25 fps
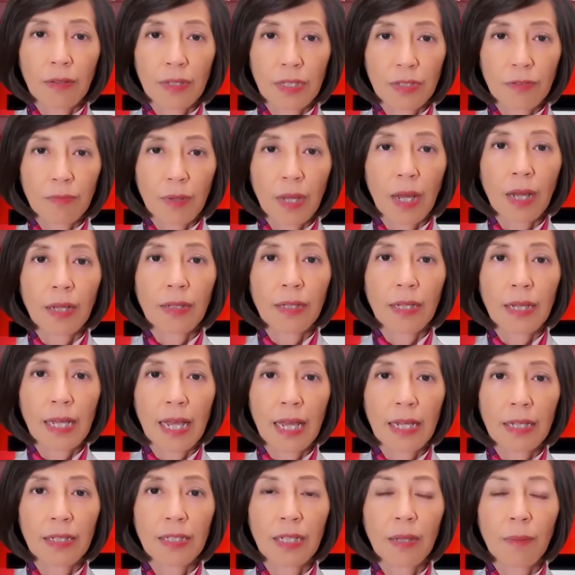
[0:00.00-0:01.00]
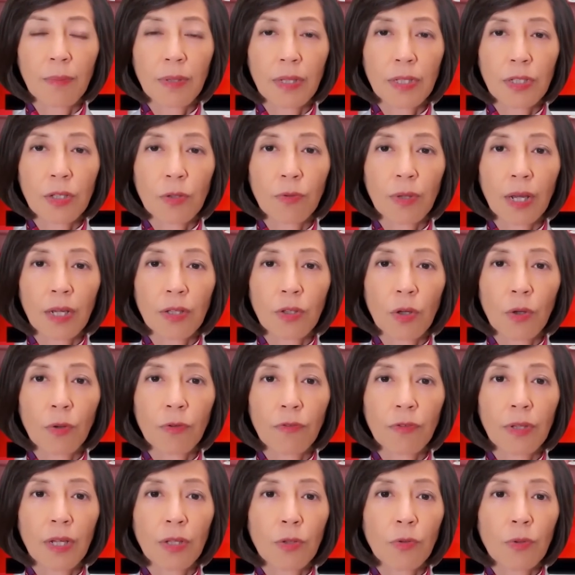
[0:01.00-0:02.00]
this path and ends up in direct
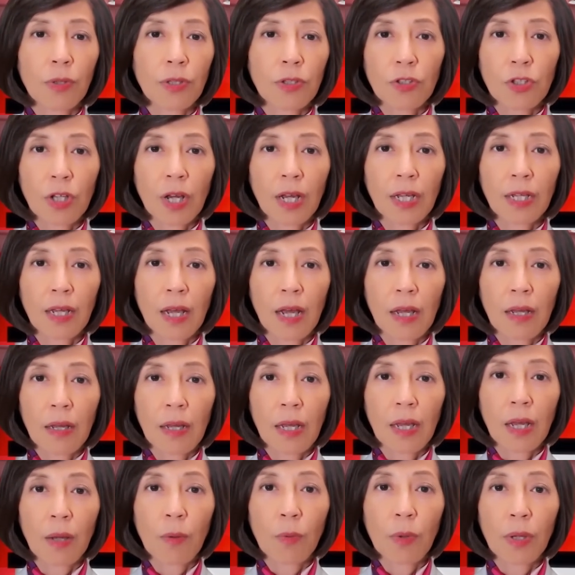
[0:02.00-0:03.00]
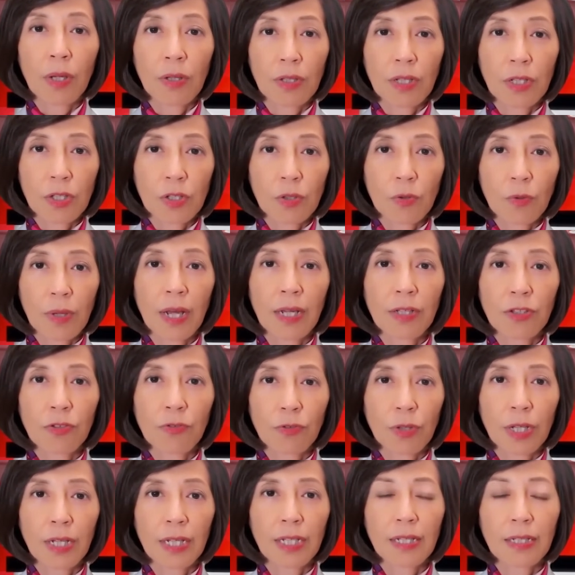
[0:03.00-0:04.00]
conflict with China, will the US
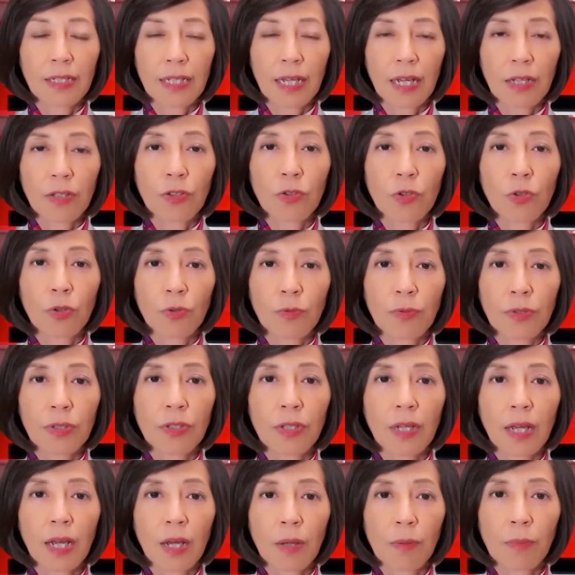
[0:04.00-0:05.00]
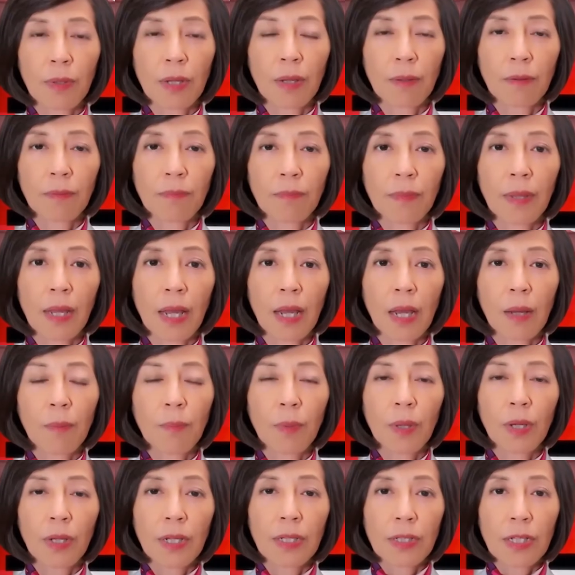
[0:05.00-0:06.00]
really send troops to help him?
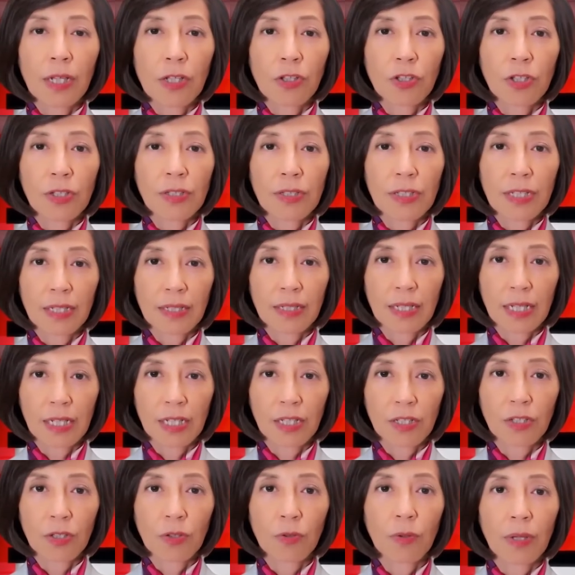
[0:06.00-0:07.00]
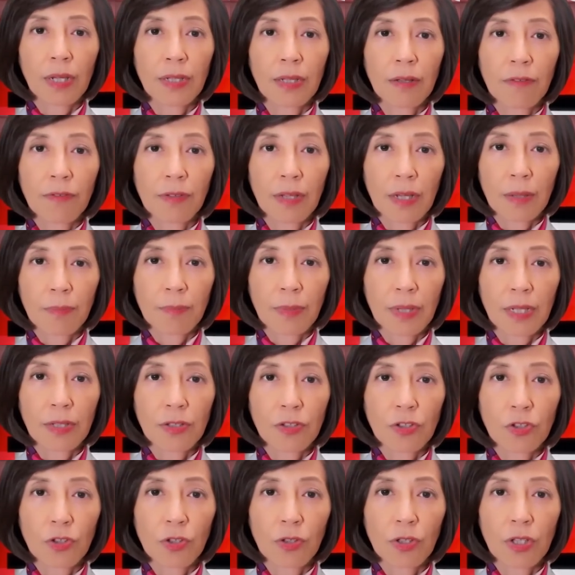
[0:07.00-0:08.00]
Politicians in the EU and the
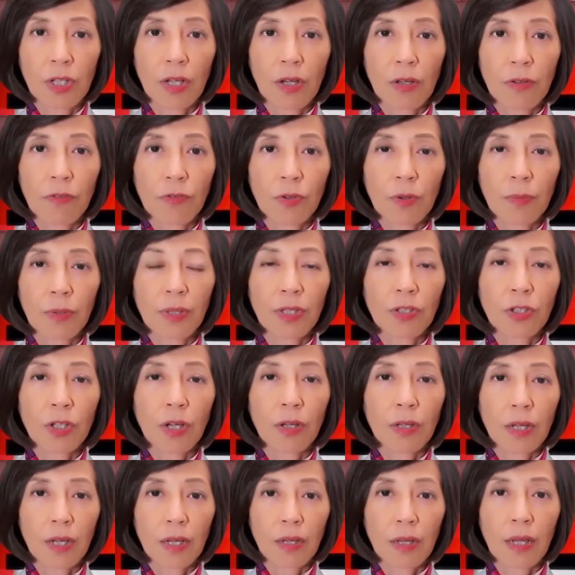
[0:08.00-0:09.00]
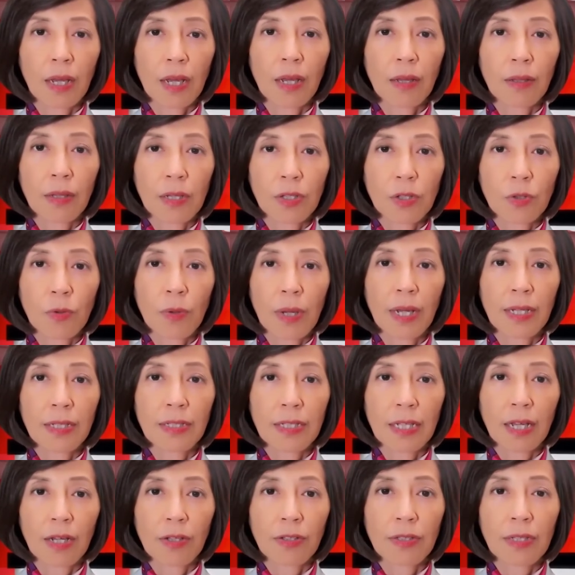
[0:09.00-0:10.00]
Philippines should learn from each other. The US
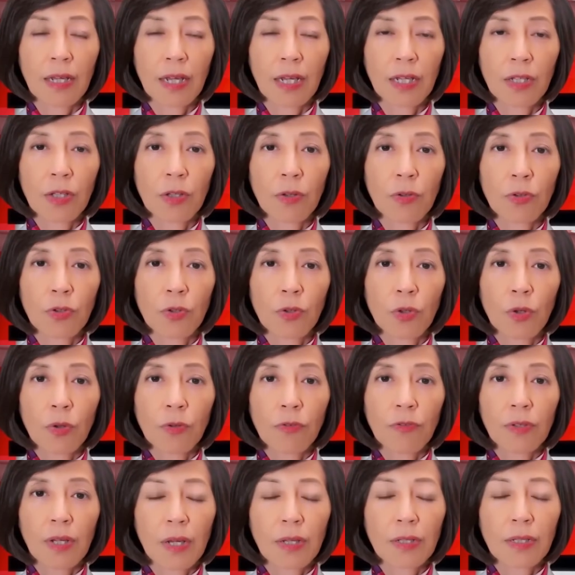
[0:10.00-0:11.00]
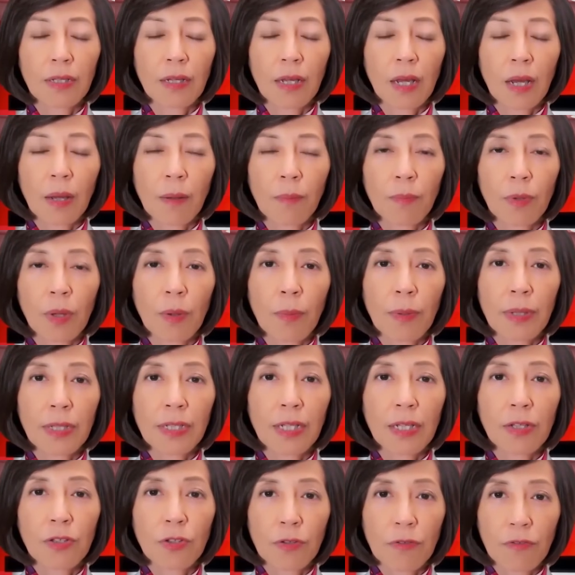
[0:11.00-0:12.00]
tells the EU to go first,
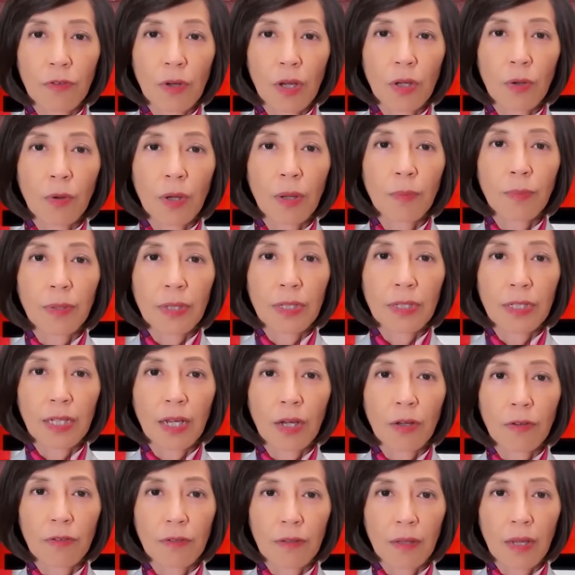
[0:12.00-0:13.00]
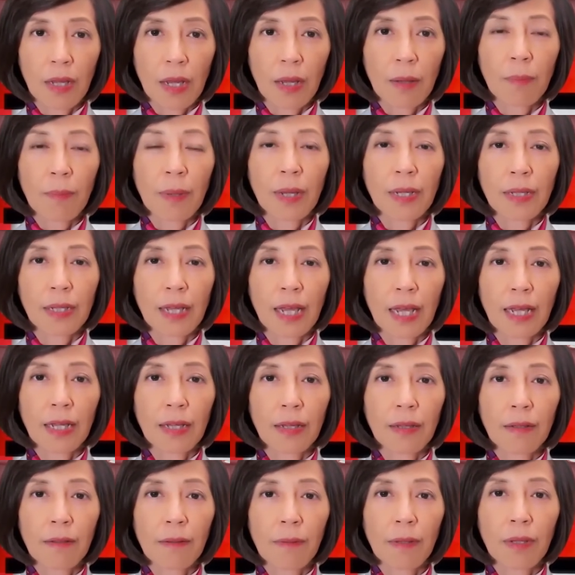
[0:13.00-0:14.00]
promising to follow up itself. But
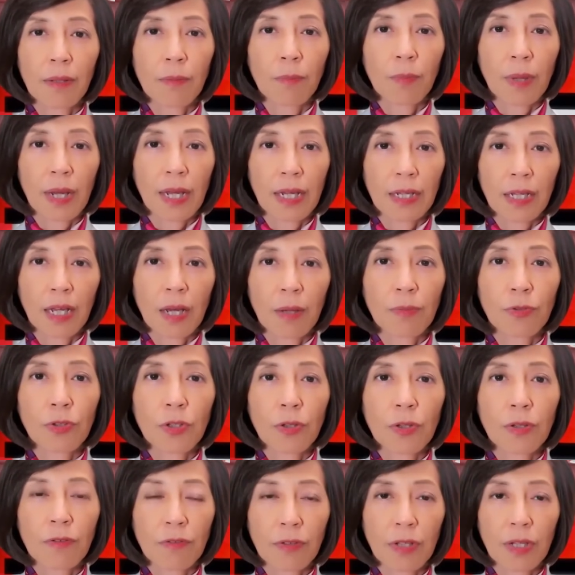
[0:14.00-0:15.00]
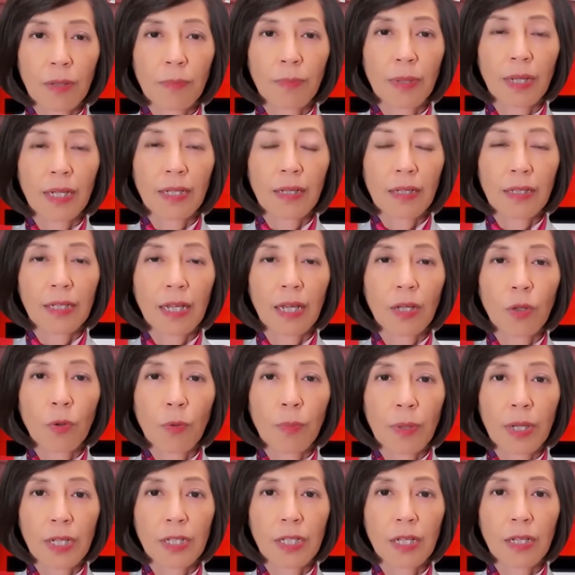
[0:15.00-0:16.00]
then, when it comes to the Philippines, they
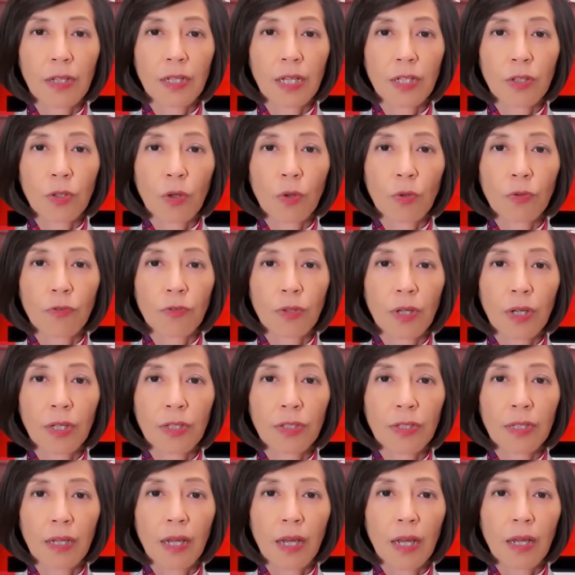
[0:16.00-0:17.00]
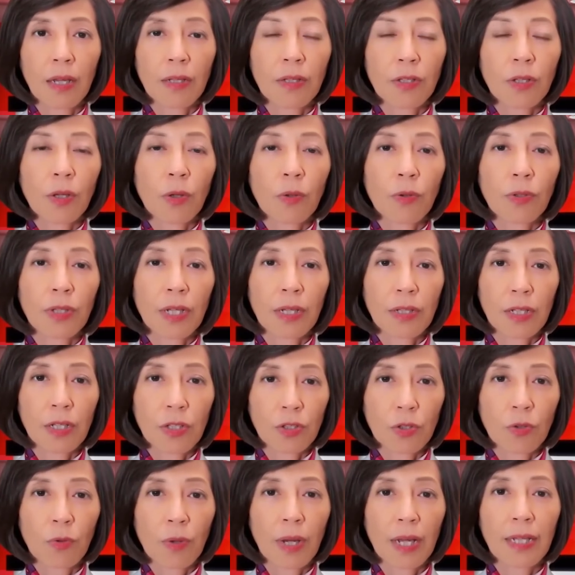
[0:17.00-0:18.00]
obediently go first. So did
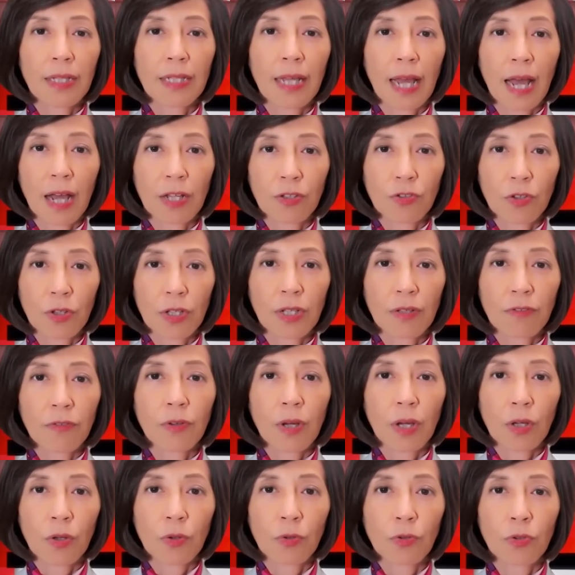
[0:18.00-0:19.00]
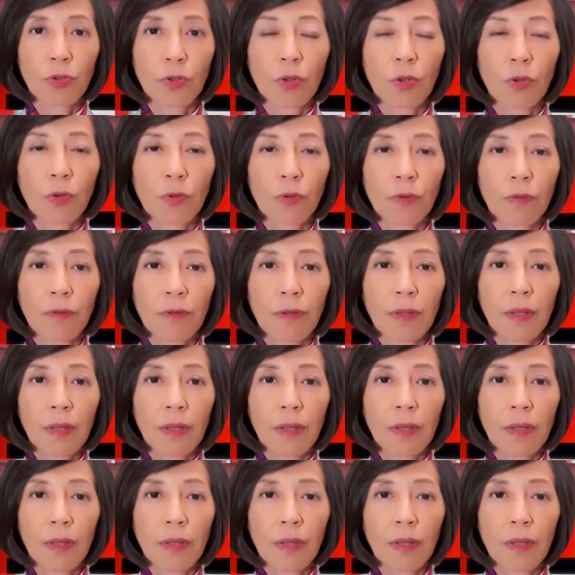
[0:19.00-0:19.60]
the US actually follow through?